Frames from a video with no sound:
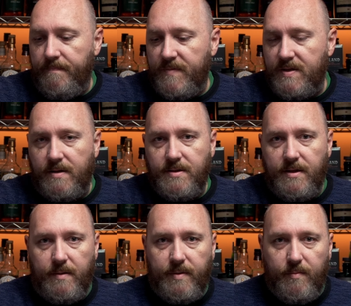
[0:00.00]
sounds a
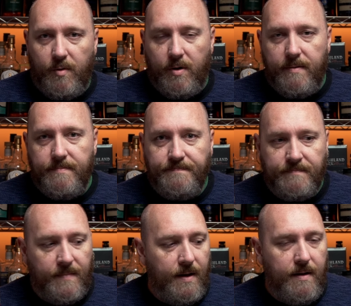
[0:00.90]
little bit more
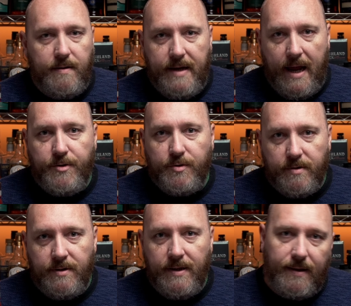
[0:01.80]

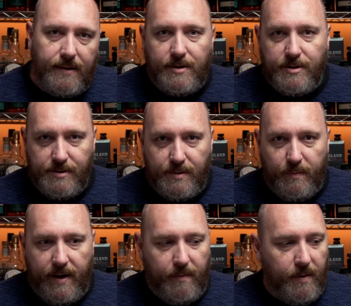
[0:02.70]
natural, like that's just the
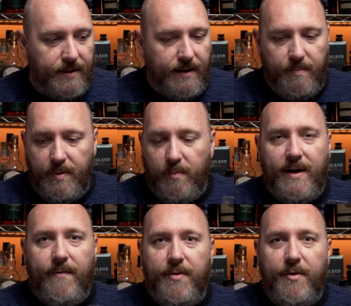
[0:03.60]
way it worked out. But
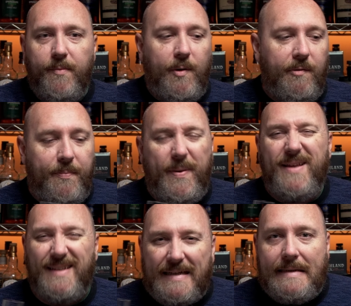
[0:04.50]
whatever, they're both
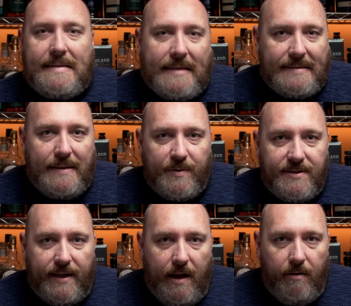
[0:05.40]
basically
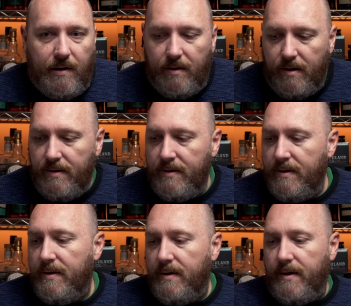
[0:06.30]
60% alcohol.
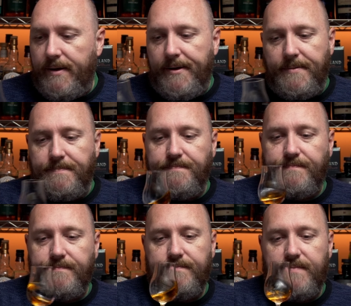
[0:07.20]

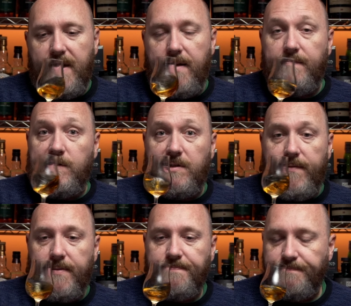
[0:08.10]
Yeah, let's dive